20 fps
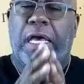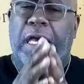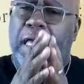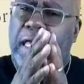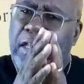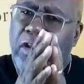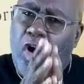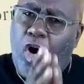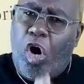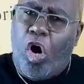
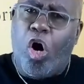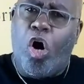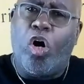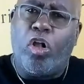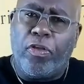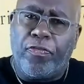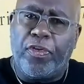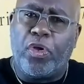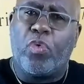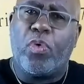in
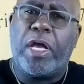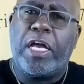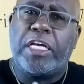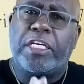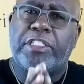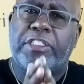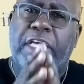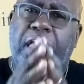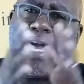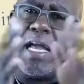all of your
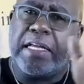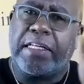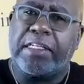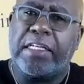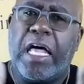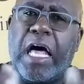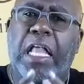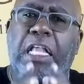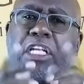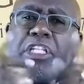ways
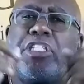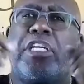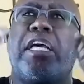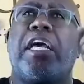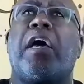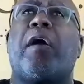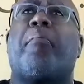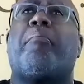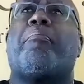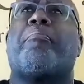acknowledge
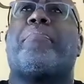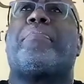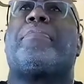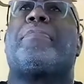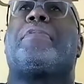Him,